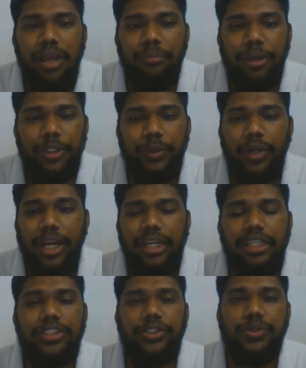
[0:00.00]
make sure at
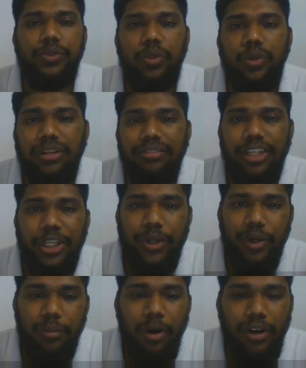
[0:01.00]
least you look a
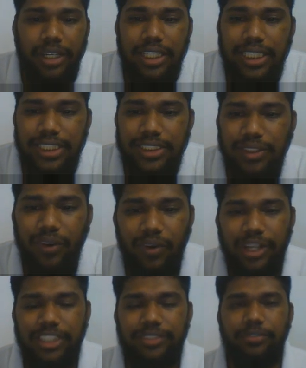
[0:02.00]
video about this
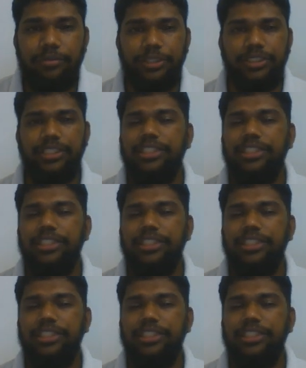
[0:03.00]
gold dust formation.